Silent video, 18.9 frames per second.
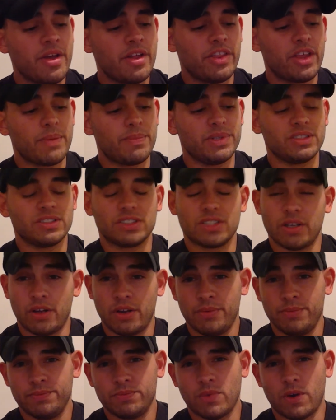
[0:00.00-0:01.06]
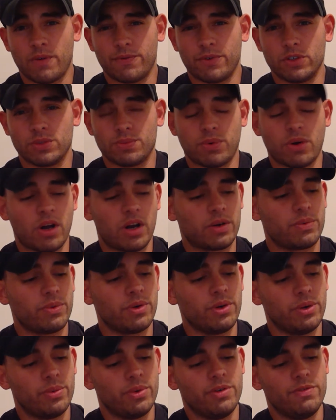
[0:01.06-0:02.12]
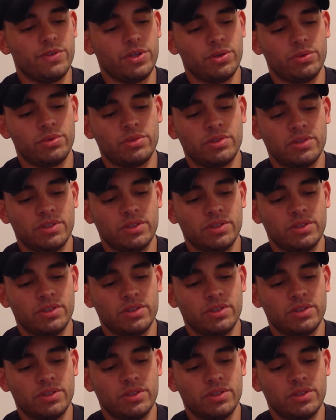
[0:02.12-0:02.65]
That being said, our first product we're going to review